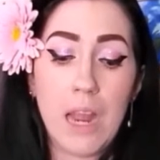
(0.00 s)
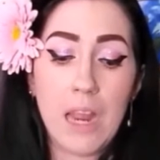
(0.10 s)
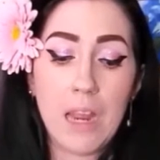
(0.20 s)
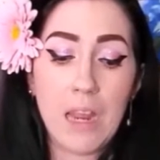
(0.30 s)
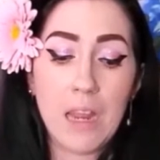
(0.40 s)

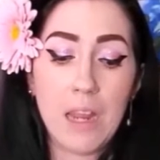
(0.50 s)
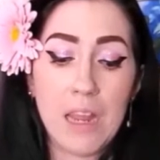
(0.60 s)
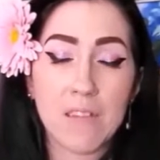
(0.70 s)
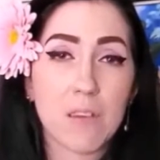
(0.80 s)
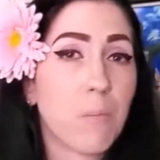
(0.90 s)
It
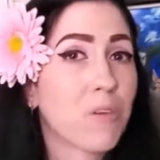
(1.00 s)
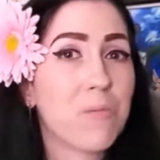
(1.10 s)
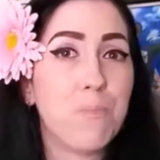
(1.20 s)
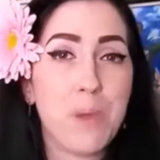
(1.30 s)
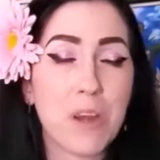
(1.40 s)
is the
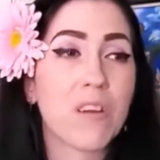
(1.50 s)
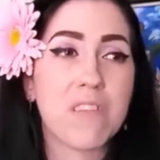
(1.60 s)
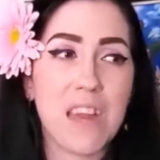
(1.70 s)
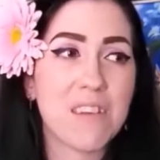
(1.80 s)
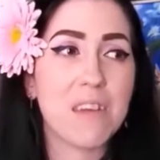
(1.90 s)
most
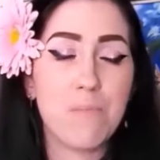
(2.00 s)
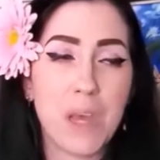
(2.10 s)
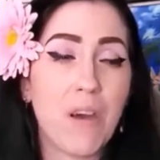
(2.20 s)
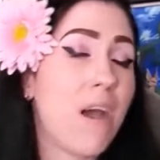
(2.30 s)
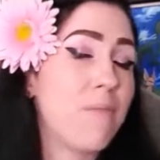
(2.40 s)
bitter tasting
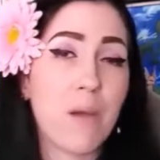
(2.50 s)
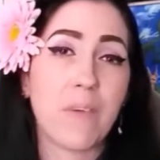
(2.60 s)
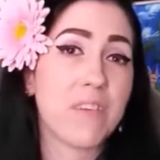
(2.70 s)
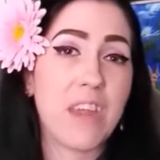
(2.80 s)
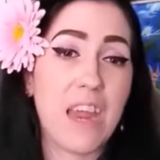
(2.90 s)
pill I've
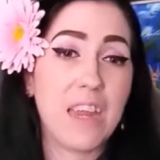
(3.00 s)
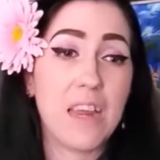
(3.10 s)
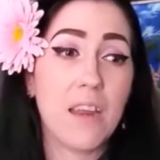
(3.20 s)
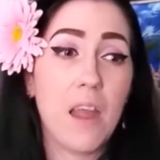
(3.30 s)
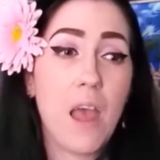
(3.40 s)
ever
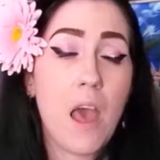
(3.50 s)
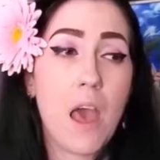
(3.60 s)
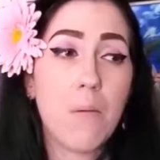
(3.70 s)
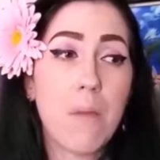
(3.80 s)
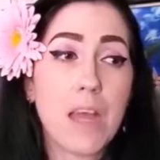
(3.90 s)
taken.
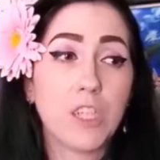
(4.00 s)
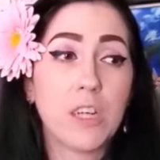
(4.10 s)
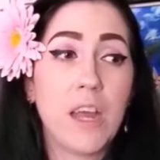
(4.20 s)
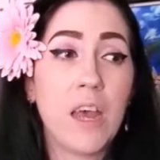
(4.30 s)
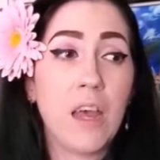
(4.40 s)

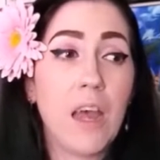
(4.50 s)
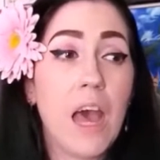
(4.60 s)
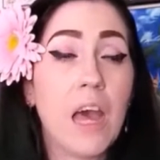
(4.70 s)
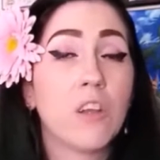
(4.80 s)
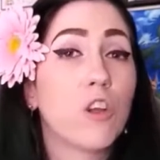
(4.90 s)
Imagine an
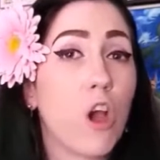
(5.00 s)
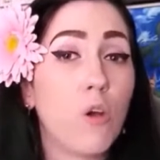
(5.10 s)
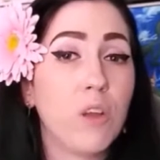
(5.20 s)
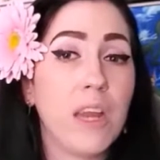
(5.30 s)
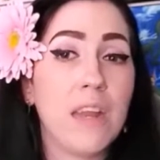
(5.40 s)

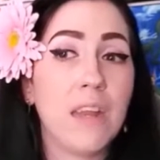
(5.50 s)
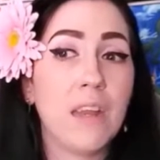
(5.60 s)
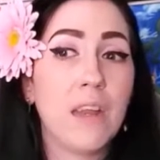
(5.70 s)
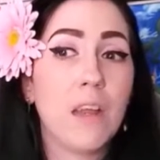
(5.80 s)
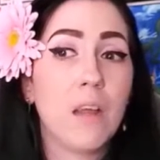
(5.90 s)
uncoated
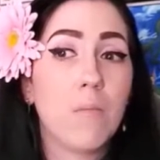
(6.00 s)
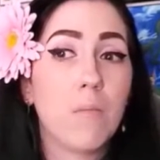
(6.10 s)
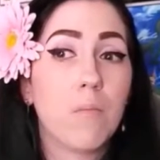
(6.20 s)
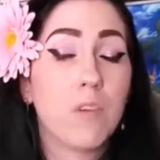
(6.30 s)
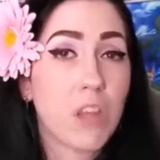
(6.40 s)

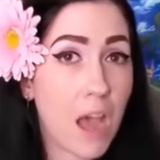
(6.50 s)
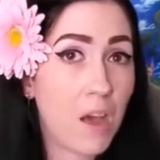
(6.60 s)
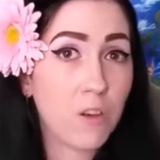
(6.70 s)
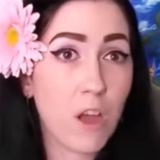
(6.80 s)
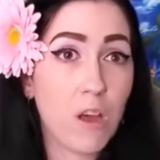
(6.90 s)

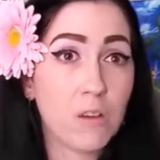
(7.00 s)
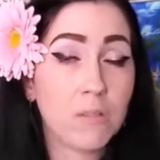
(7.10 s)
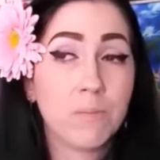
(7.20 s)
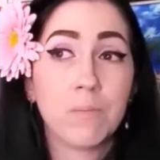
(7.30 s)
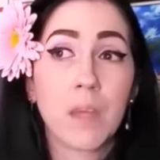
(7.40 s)
Tylenol,
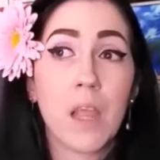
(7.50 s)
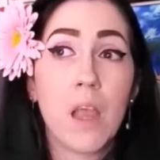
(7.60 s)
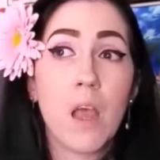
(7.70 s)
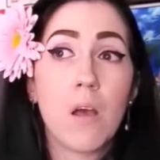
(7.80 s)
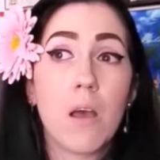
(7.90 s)

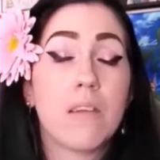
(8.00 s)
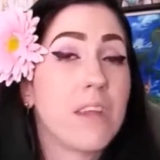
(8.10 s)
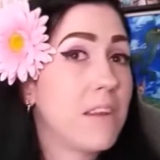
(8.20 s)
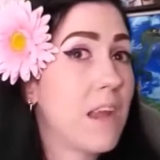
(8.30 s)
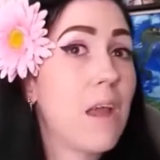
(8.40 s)

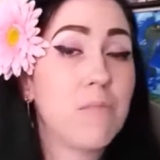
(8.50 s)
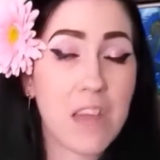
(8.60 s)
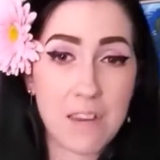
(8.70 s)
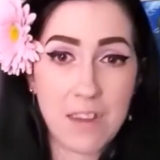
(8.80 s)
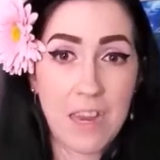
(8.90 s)
10
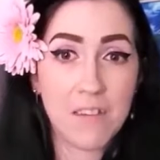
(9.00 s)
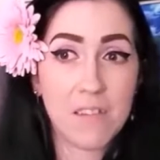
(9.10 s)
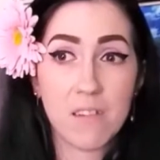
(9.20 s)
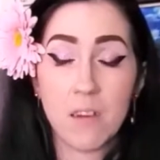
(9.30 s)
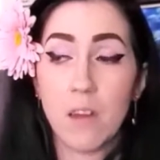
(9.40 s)
times that
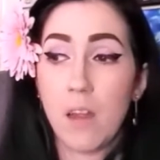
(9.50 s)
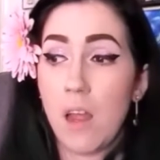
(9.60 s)
taste.